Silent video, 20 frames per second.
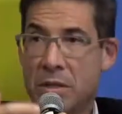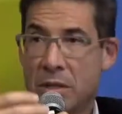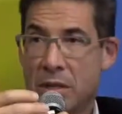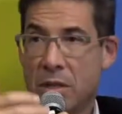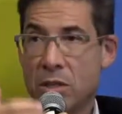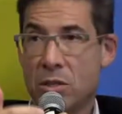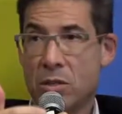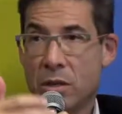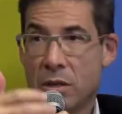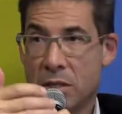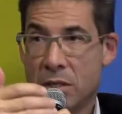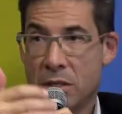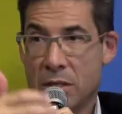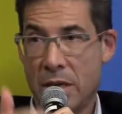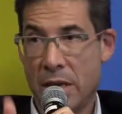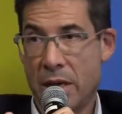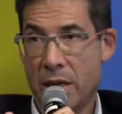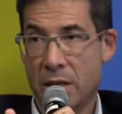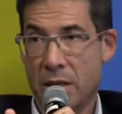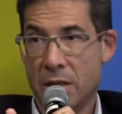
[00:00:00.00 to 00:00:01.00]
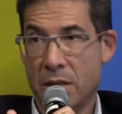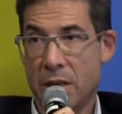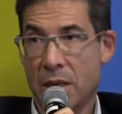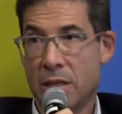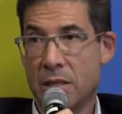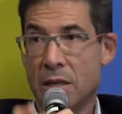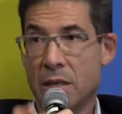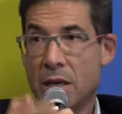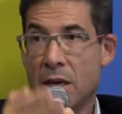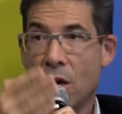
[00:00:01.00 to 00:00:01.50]
parents need to understand,
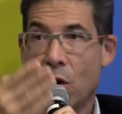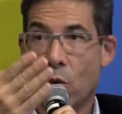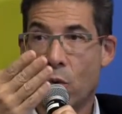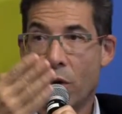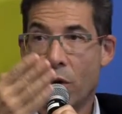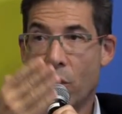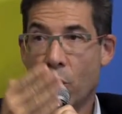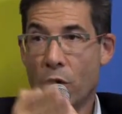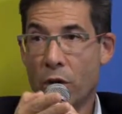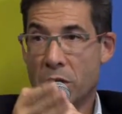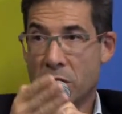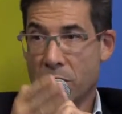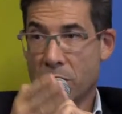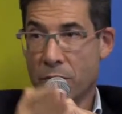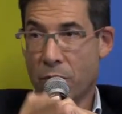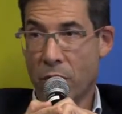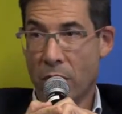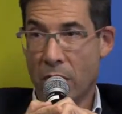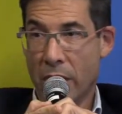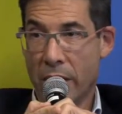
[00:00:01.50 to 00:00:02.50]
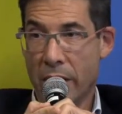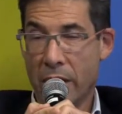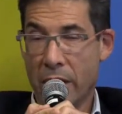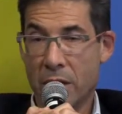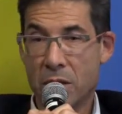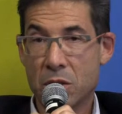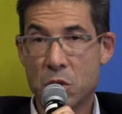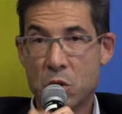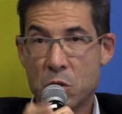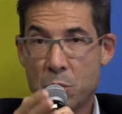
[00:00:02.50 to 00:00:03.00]
that we work
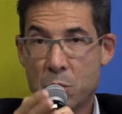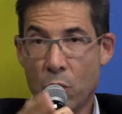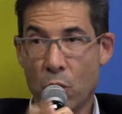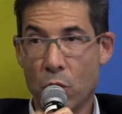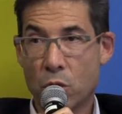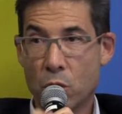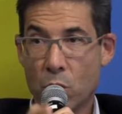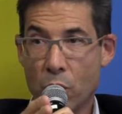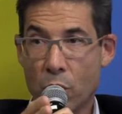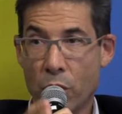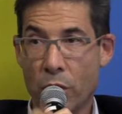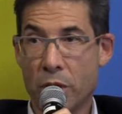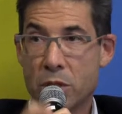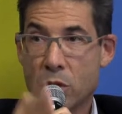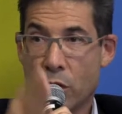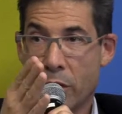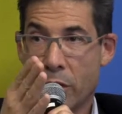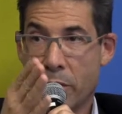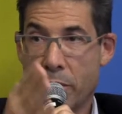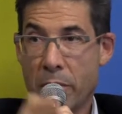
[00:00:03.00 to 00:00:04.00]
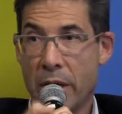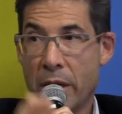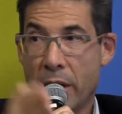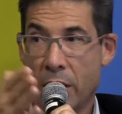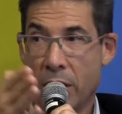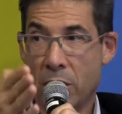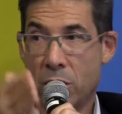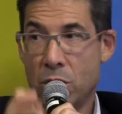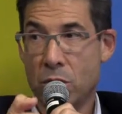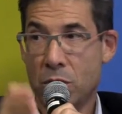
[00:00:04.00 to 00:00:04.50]
differently. Sport works on a
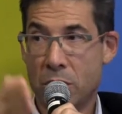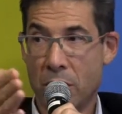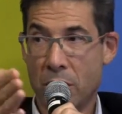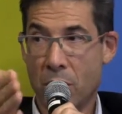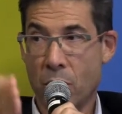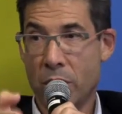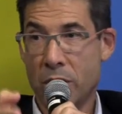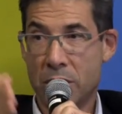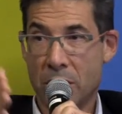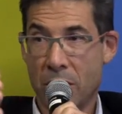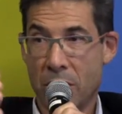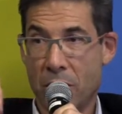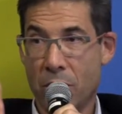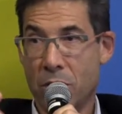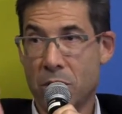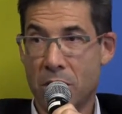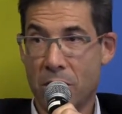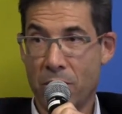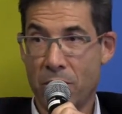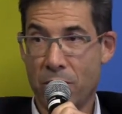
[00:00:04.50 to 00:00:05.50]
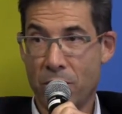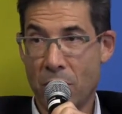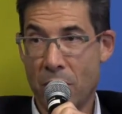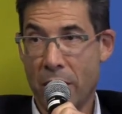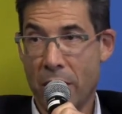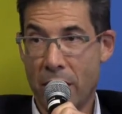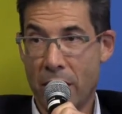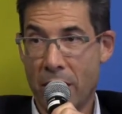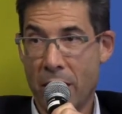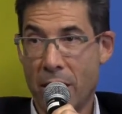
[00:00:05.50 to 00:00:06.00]
Monday, Tuesday, Wednesday, Thursday,
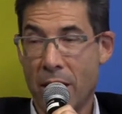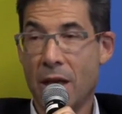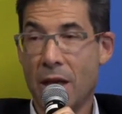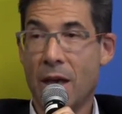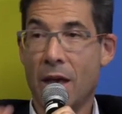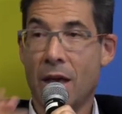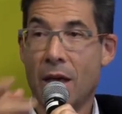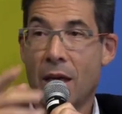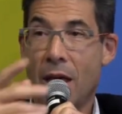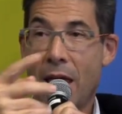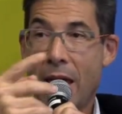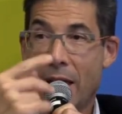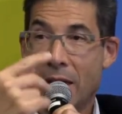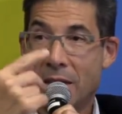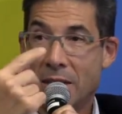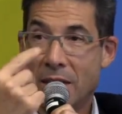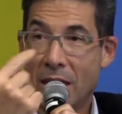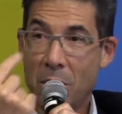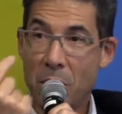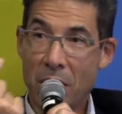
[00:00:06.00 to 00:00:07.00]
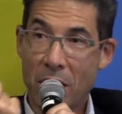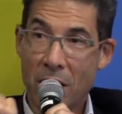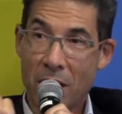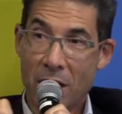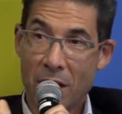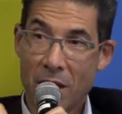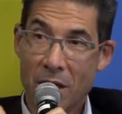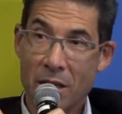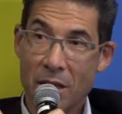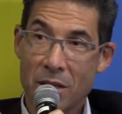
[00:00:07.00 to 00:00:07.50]
Friday.
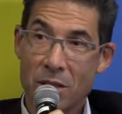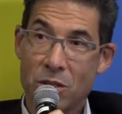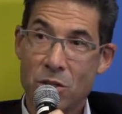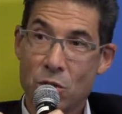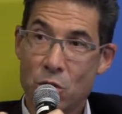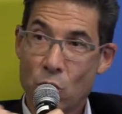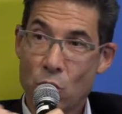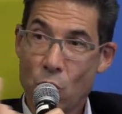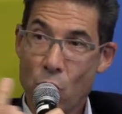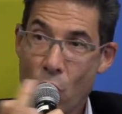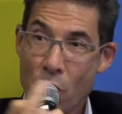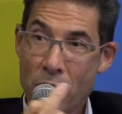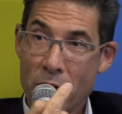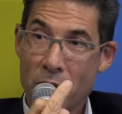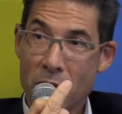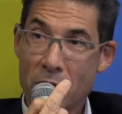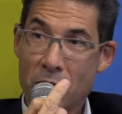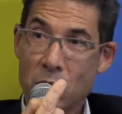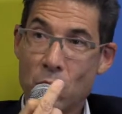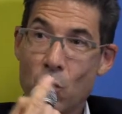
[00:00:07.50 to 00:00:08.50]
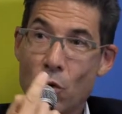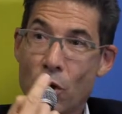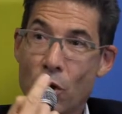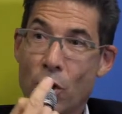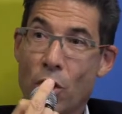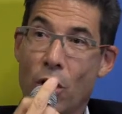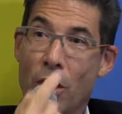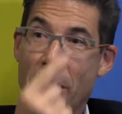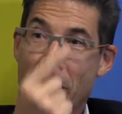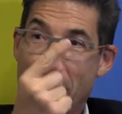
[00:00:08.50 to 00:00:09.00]
Academic tutorials
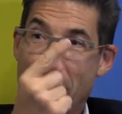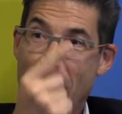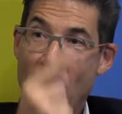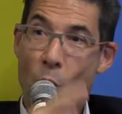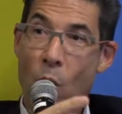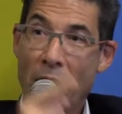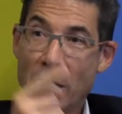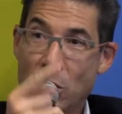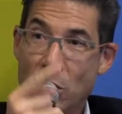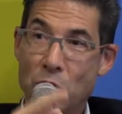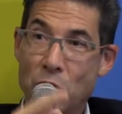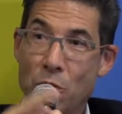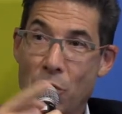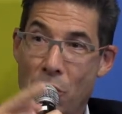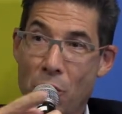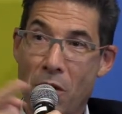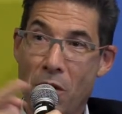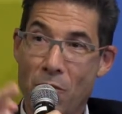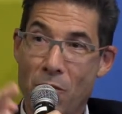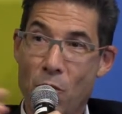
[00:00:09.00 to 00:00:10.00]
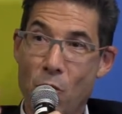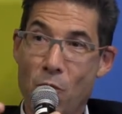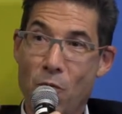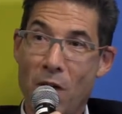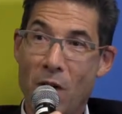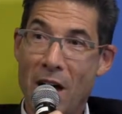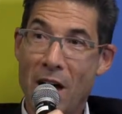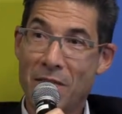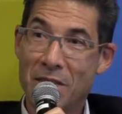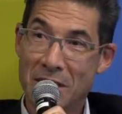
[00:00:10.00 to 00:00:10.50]
work on a day 1, 2, 3, 4,
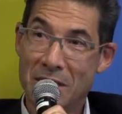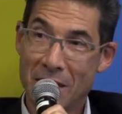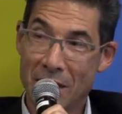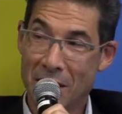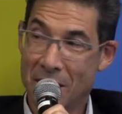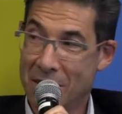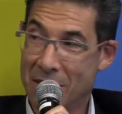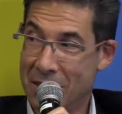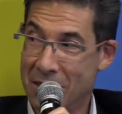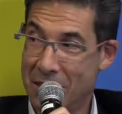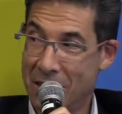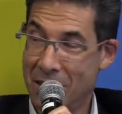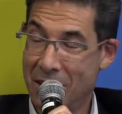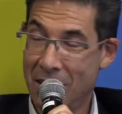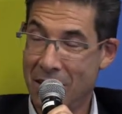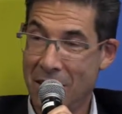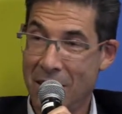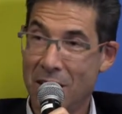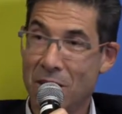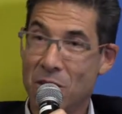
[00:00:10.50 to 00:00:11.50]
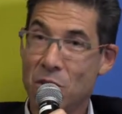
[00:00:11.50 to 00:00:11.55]
5, 6.